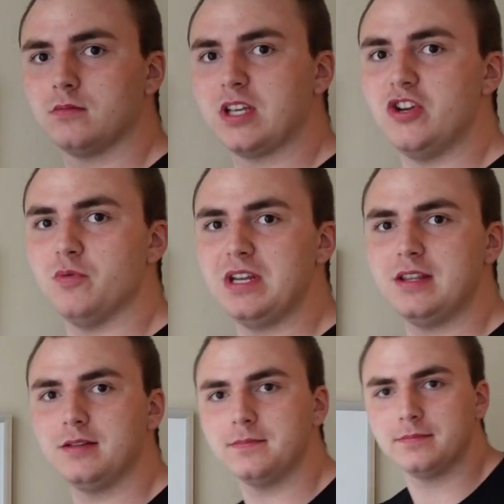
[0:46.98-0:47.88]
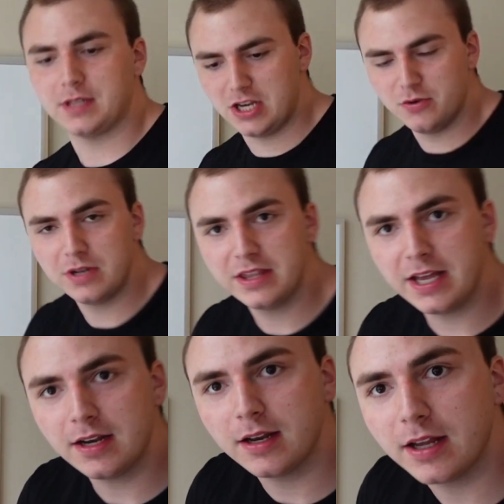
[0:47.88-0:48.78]
Can you read? Can you read
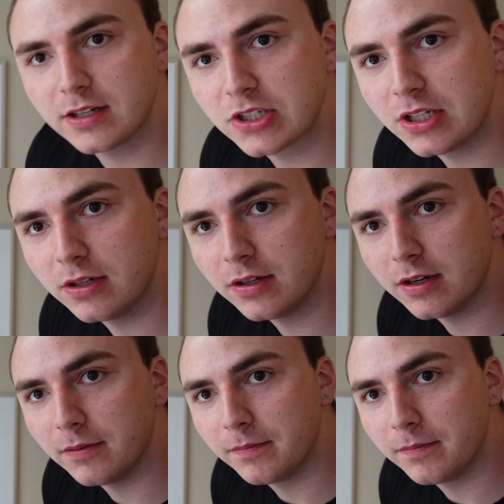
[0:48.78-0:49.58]
that? I actually don't know.